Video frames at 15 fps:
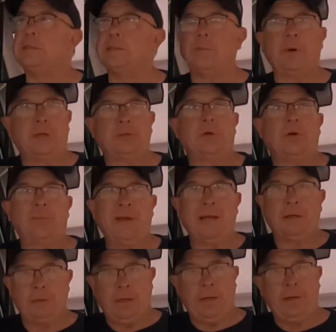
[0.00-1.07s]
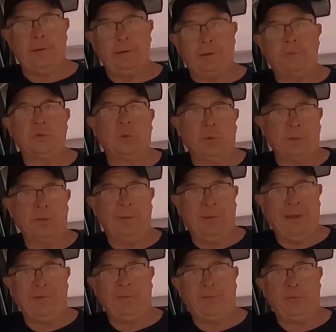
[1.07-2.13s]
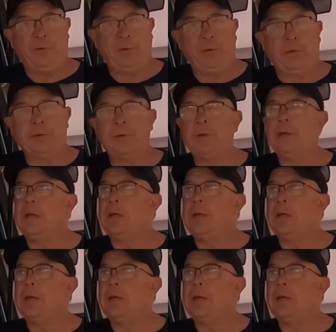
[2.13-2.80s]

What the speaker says: So when I talk about load, I'm talking about food.